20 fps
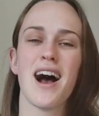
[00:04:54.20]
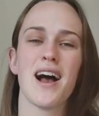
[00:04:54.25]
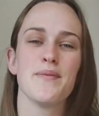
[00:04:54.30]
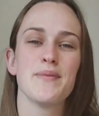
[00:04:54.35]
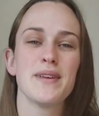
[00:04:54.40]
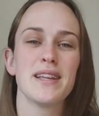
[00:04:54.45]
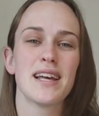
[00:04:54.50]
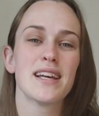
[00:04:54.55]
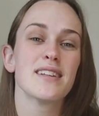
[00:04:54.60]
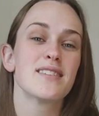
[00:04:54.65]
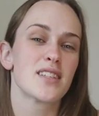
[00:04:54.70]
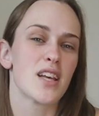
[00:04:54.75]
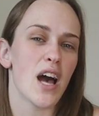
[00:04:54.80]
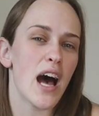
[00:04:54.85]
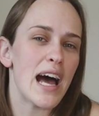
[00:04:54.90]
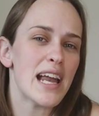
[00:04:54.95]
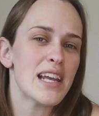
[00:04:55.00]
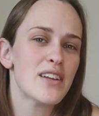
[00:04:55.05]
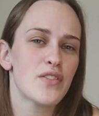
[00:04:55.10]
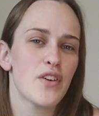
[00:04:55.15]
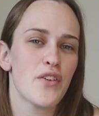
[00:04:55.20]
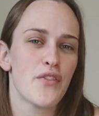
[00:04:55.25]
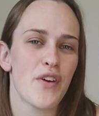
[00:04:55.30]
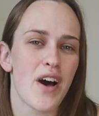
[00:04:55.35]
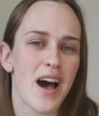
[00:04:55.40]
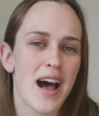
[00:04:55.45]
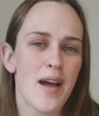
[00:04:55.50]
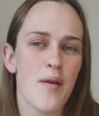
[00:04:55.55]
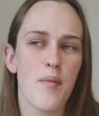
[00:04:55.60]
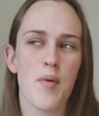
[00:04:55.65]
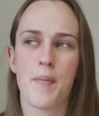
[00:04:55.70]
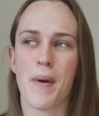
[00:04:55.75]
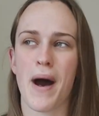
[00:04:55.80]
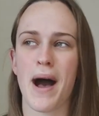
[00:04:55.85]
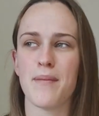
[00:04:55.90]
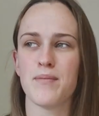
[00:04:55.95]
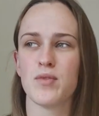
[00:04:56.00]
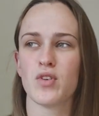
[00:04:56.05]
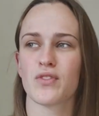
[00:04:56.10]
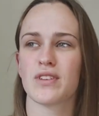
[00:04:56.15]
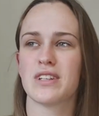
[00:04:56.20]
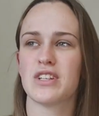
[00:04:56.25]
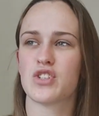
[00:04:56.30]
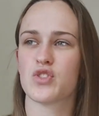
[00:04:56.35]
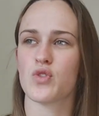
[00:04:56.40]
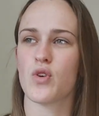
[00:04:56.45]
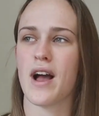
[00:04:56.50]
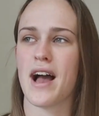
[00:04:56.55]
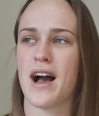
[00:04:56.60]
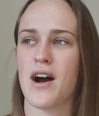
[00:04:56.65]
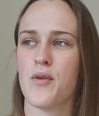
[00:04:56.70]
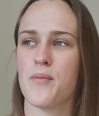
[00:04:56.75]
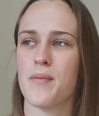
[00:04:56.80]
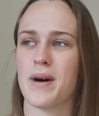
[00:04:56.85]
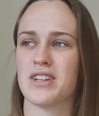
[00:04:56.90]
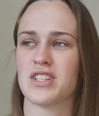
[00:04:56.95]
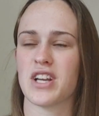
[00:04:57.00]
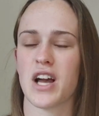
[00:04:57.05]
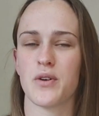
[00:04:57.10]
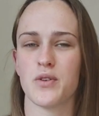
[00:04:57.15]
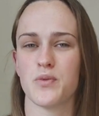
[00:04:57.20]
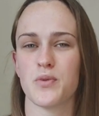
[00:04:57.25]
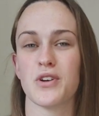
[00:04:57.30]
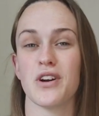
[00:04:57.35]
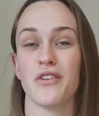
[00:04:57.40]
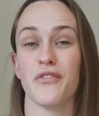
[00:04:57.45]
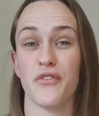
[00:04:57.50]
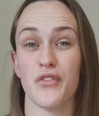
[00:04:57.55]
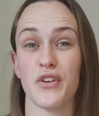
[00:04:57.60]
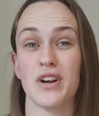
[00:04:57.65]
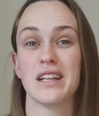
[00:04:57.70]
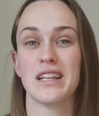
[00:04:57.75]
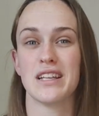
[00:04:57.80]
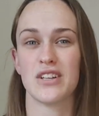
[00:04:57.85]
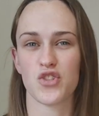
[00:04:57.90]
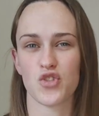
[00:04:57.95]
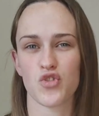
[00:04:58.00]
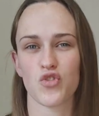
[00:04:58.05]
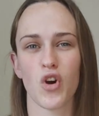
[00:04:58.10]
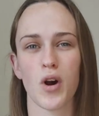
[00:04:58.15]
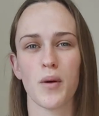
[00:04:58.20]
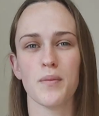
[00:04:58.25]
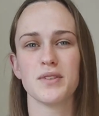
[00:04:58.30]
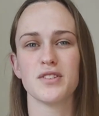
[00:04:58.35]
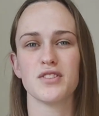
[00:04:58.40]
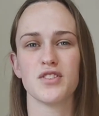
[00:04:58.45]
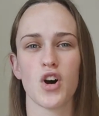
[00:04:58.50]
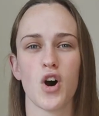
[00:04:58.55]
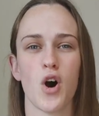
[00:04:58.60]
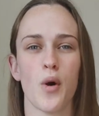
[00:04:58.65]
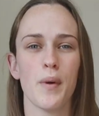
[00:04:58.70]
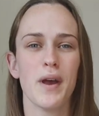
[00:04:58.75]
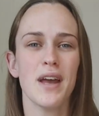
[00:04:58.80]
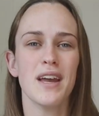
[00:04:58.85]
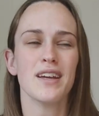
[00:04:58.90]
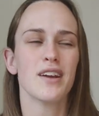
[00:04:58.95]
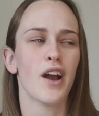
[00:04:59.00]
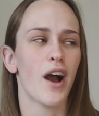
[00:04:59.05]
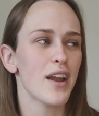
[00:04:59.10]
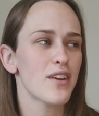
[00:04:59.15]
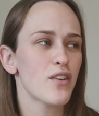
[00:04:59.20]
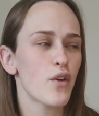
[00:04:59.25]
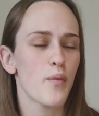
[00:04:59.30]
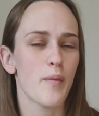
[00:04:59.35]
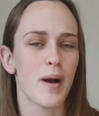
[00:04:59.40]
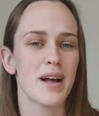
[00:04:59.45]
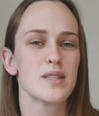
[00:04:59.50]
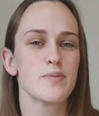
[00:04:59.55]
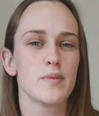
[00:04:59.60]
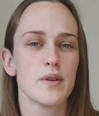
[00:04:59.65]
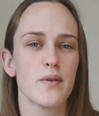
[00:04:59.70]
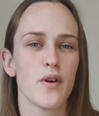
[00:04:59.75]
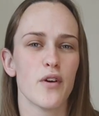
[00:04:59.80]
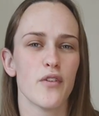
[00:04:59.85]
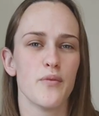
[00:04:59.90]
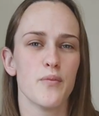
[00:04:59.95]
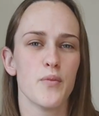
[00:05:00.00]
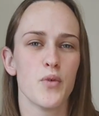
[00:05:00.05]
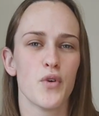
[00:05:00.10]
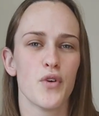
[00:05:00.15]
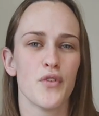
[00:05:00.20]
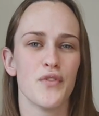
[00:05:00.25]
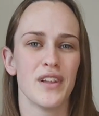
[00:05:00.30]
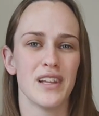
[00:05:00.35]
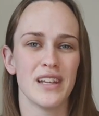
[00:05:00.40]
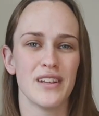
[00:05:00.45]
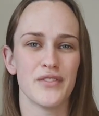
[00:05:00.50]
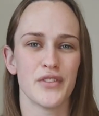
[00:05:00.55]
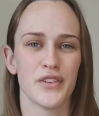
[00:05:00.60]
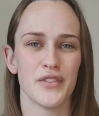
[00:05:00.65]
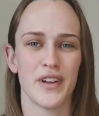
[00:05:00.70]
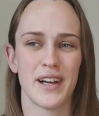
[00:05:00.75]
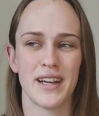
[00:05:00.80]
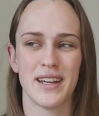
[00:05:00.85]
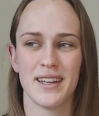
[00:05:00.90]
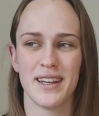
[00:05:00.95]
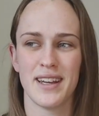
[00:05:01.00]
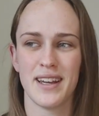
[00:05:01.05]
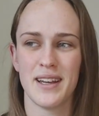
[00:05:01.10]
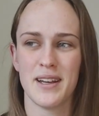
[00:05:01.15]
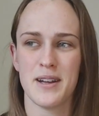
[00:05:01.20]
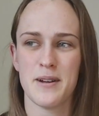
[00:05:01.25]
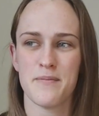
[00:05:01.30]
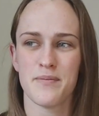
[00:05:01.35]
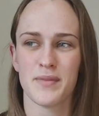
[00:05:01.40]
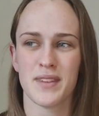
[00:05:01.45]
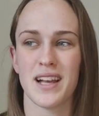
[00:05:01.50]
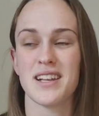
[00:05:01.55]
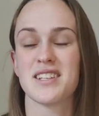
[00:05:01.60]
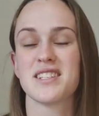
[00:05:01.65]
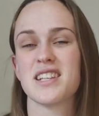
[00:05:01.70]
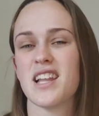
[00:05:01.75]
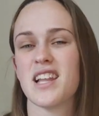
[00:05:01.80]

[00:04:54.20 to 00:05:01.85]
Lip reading: I mean, it's kind of a vibe, but I'm not really sure how much I would wear a really cropped top. Kind of reminds me of more of the length of like a